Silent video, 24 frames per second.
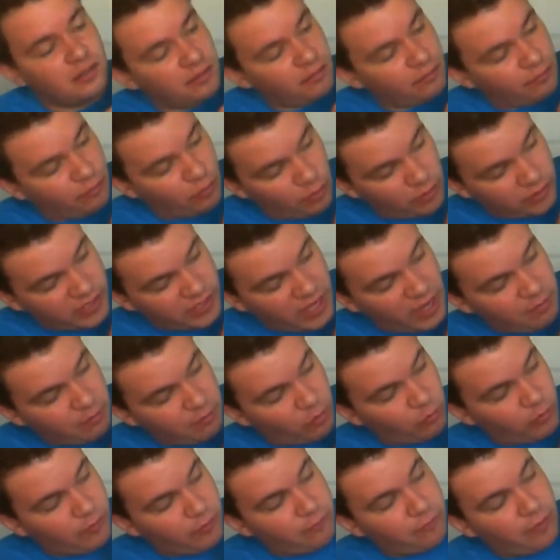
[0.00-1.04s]
For
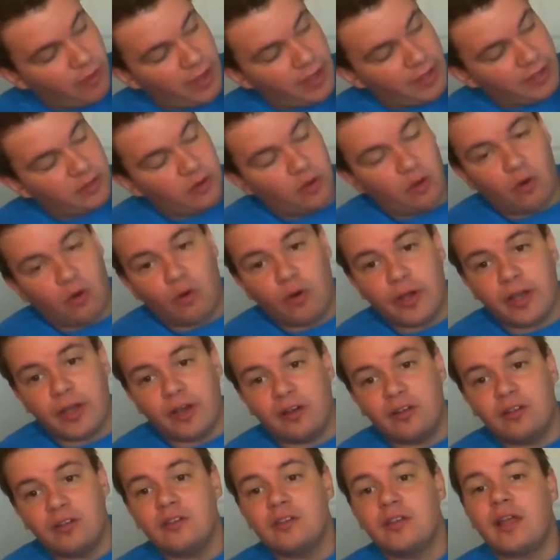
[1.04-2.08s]
example, we find
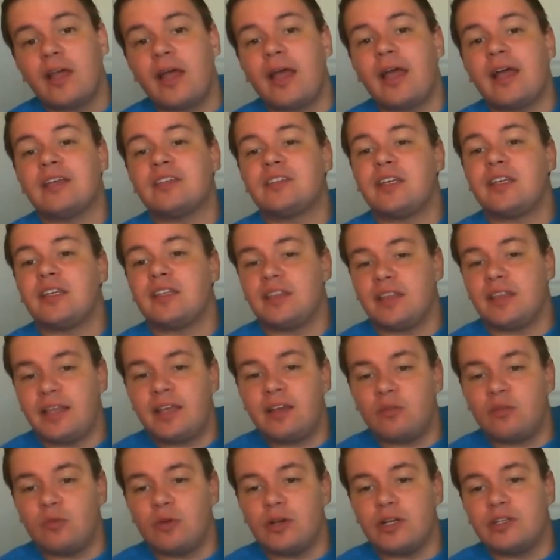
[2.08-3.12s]
oil as a
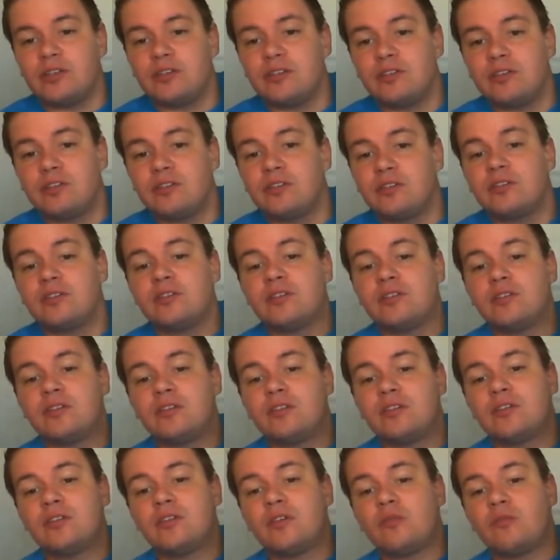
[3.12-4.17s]
liquid.
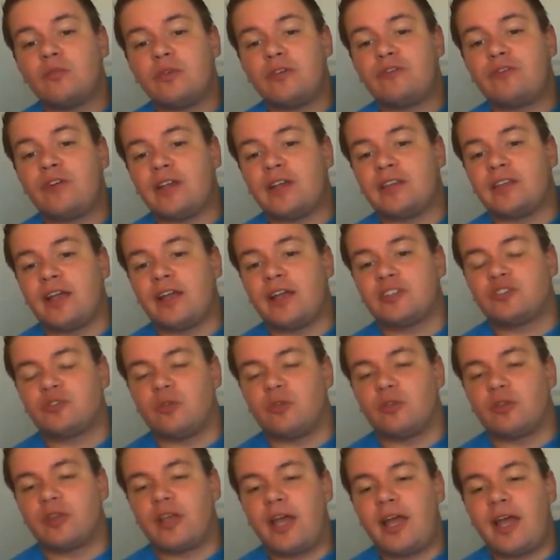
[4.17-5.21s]
We find
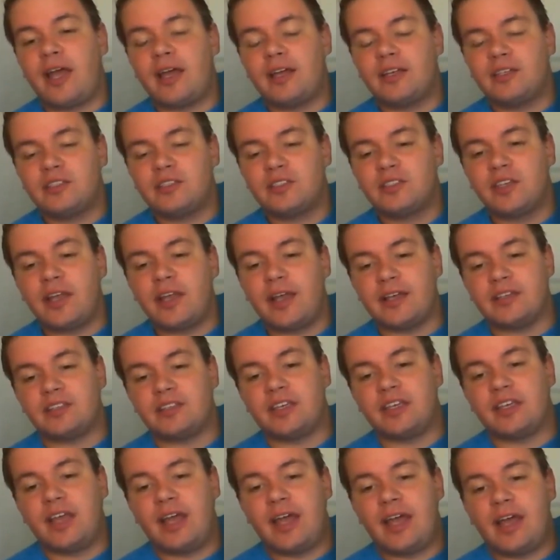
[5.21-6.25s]
natural gas as
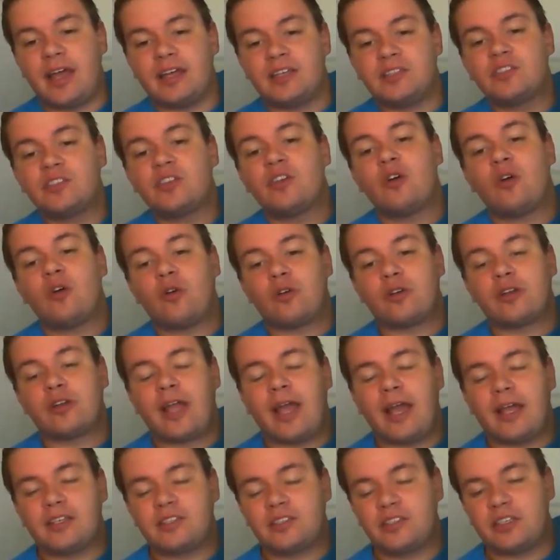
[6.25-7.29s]
a gas or
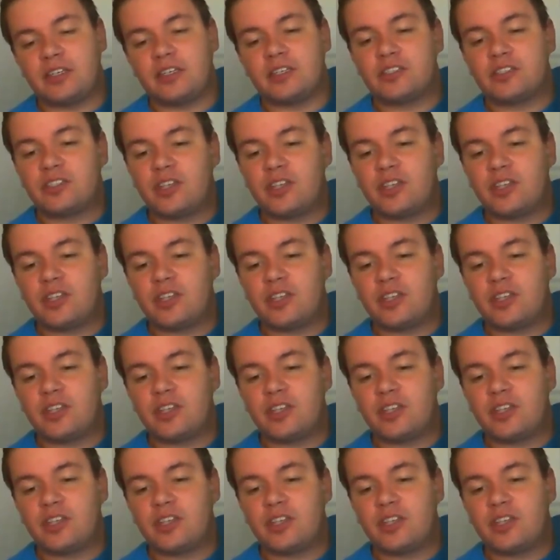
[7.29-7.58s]
gaseous